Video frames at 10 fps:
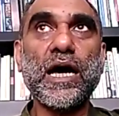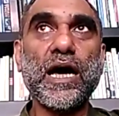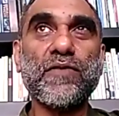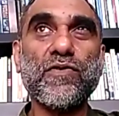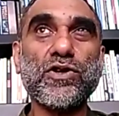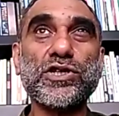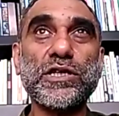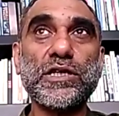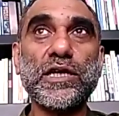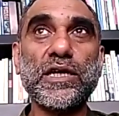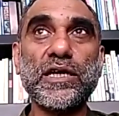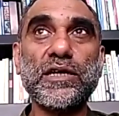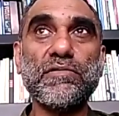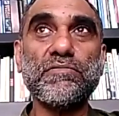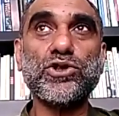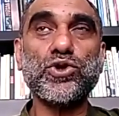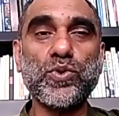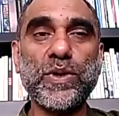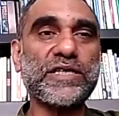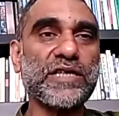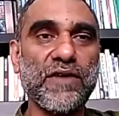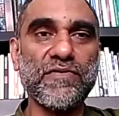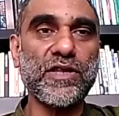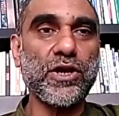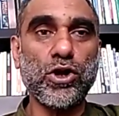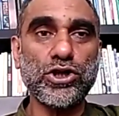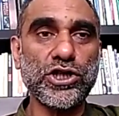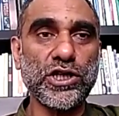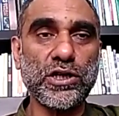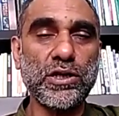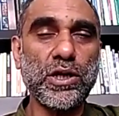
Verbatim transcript: Unfortunately, two weeks after the launching